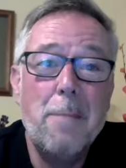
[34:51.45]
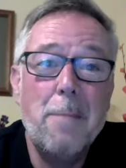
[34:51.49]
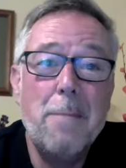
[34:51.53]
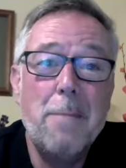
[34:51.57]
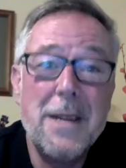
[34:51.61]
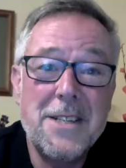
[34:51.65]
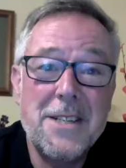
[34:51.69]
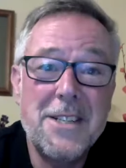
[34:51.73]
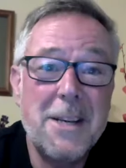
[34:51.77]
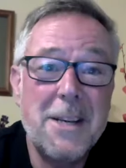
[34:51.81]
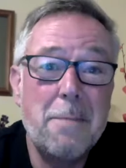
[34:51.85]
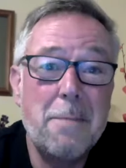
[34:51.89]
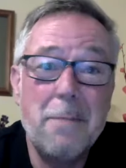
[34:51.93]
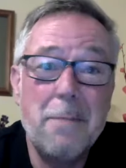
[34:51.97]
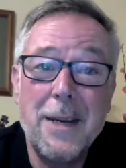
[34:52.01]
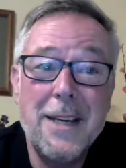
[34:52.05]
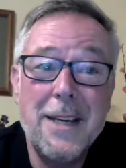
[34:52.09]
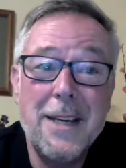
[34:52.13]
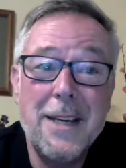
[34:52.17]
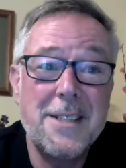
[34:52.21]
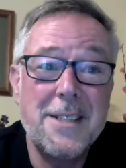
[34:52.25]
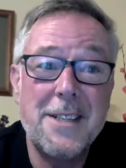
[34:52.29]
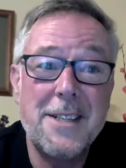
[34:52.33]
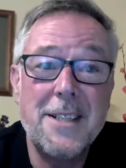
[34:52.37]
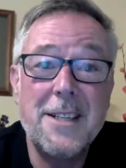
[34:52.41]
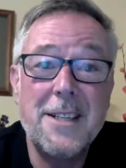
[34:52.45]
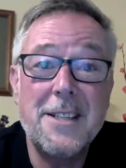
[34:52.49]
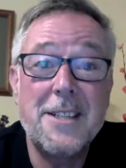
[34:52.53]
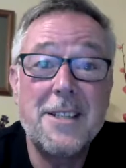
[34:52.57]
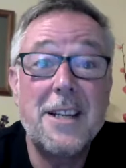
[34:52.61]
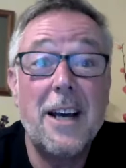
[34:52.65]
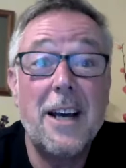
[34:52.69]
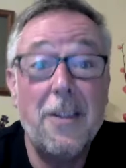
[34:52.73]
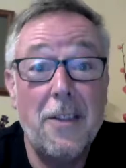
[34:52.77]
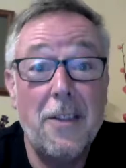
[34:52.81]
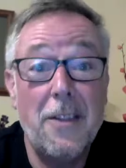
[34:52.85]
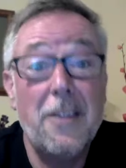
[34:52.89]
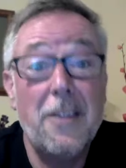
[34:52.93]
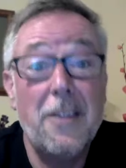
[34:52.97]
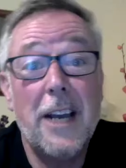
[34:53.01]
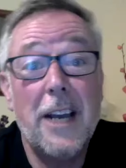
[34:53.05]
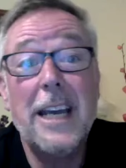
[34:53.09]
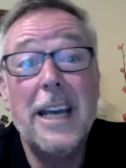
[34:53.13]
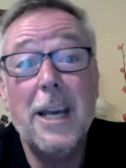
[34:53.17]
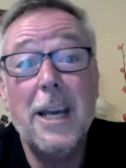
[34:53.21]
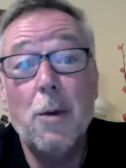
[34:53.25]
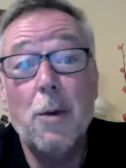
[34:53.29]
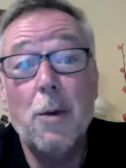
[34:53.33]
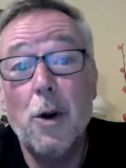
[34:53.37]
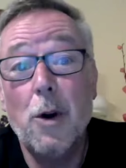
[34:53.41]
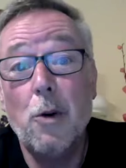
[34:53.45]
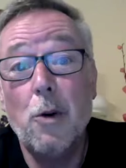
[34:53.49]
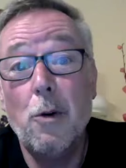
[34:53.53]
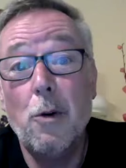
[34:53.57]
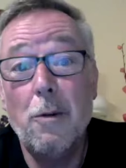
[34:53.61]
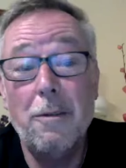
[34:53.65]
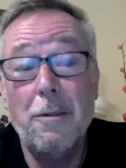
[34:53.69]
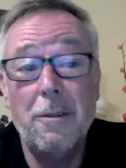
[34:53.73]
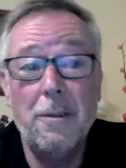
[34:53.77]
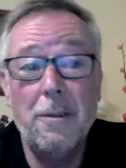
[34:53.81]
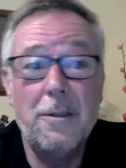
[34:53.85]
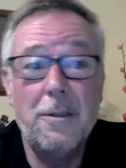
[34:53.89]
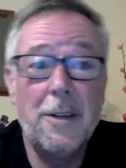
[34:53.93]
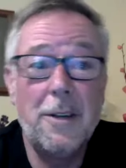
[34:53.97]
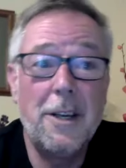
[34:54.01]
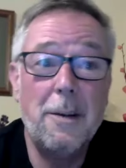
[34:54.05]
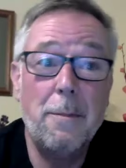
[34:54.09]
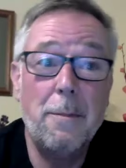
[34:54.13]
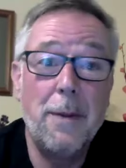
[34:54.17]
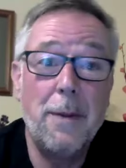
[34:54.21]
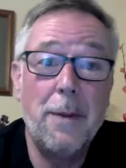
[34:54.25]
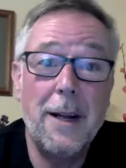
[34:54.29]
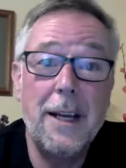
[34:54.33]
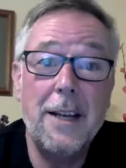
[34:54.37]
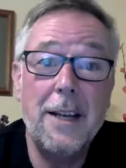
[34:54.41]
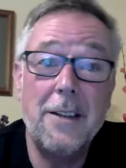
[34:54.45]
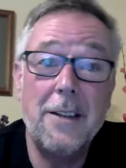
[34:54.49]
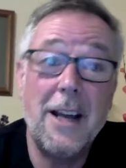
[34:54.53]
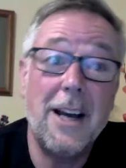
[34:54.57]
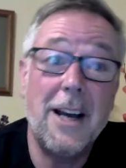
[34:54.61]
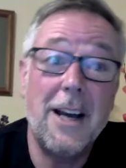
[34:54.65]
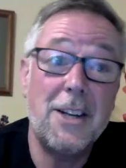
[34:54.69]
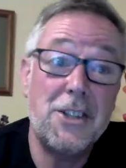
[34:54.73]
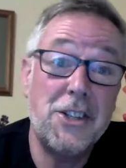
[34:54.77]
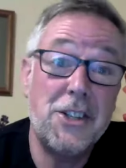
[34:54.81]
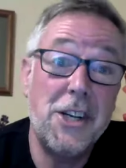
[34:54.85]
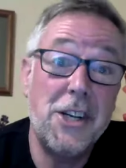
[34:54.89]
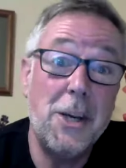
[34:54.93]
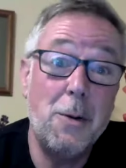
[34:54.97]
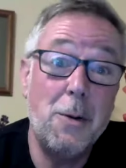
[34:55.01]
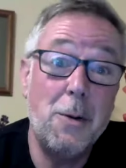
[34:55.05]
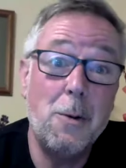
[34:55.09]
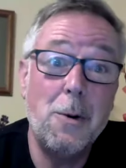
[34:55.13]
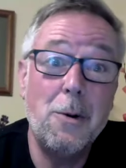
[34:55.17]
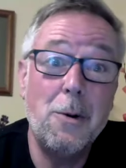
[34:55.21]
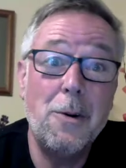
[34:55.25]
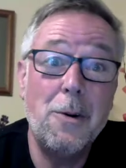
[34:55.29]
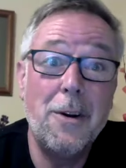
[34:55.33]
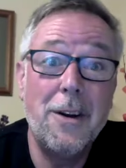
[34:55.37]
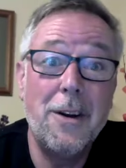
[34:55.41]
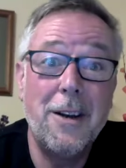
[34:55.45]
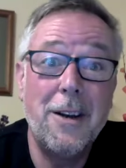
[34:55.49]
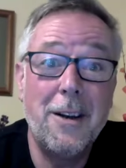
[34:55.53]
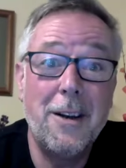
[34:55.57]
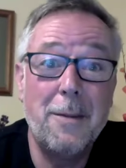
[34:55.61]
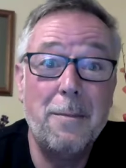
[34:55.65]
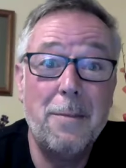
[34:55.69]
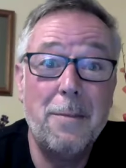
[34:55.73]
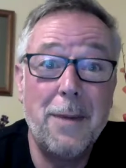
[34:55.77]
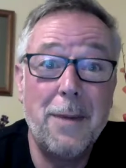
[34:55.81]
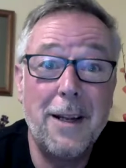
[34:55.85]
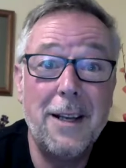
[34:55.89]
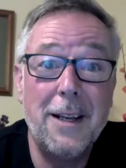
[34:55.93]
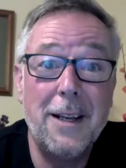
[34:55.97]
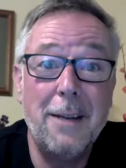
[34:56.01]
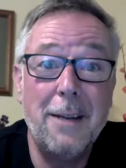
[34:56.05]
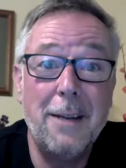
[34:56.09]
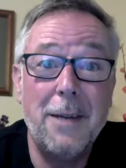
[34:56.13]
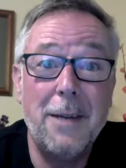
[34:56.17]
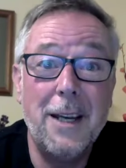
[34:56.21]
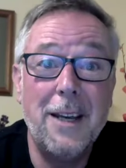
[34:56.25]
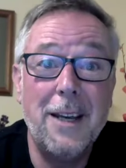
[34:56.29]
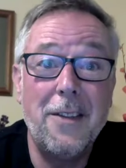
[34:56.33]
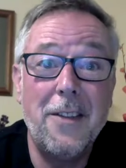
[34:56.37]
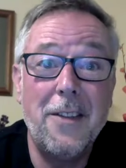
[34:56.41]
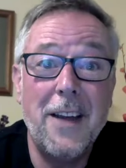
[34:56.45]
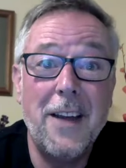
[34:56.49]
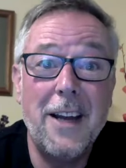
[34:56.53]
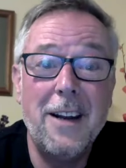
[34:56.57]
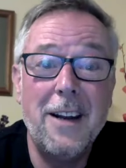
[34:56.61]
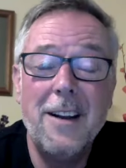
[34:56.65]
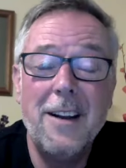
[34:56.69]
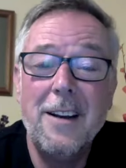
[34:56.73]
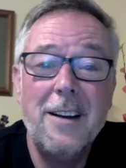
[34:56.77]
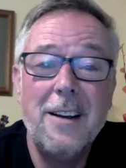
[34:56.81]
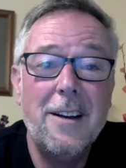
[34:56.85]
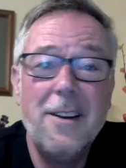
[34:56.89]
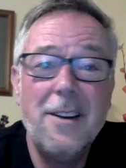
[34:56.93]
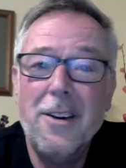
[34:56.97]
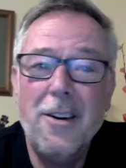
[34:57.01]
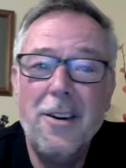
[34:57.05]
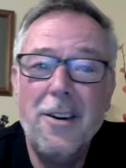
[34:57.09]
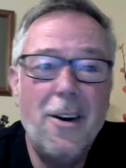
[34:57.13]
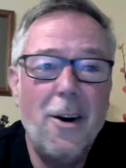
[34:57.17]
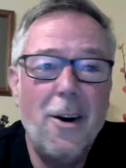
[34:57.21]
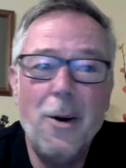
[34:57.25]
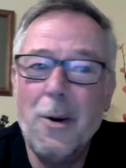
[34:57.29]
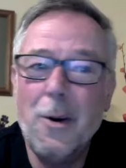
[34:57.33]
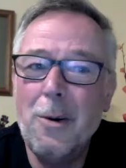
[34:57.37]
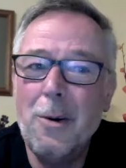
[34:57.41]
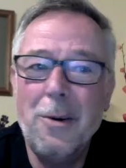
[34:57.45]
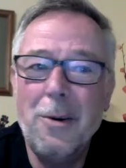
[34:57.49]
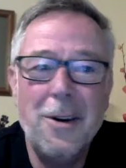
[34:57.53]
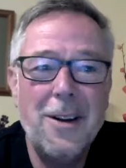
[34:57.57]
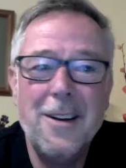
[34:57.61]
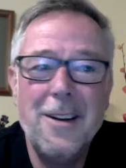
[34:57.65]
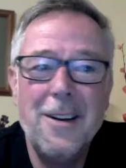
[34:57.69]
missing pieces, and he will complete that, she will complete me, and then no.